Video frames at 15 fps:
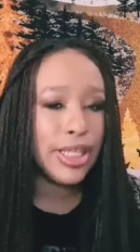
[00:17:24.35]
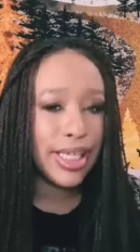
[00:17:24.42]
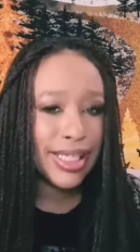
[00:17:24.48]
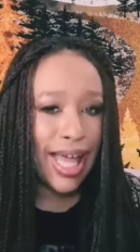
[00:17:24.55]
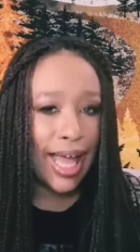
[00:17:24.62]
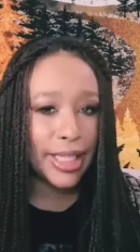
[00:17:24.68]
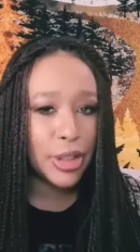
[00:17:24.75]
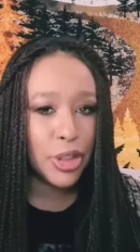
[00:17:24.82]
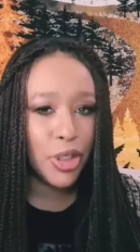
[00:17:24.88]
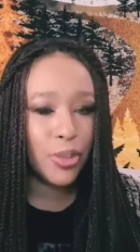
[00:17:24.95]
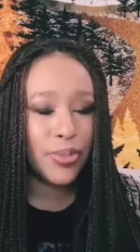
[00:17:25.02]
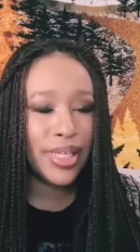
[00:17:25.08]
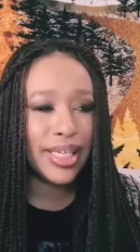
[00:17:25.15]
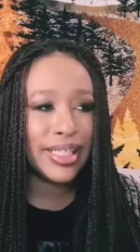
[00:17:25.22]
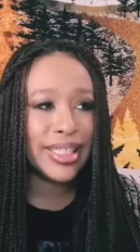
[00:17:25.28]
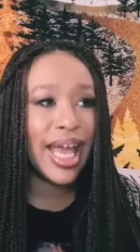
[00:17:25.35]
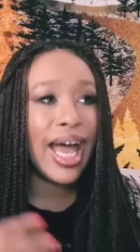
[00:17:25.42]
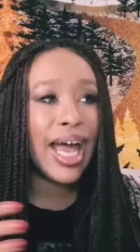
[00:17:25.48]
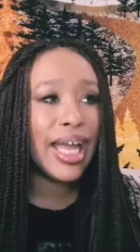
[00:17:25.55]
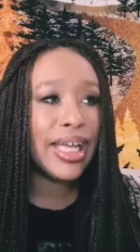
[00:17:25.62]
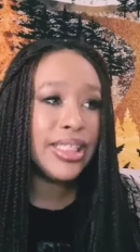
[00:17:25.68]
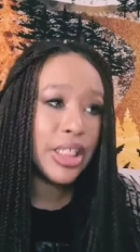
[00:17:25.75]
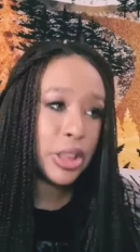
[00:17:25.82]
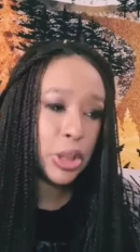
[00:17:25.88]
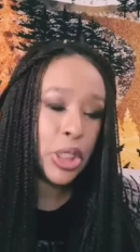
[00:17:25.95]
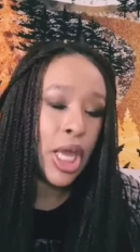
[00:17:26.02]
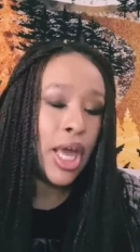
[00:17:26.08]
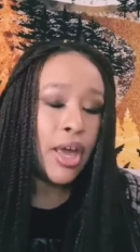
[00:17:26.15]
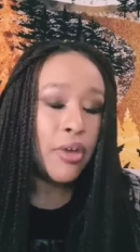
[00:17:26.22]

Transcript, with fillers: in the classroom because i just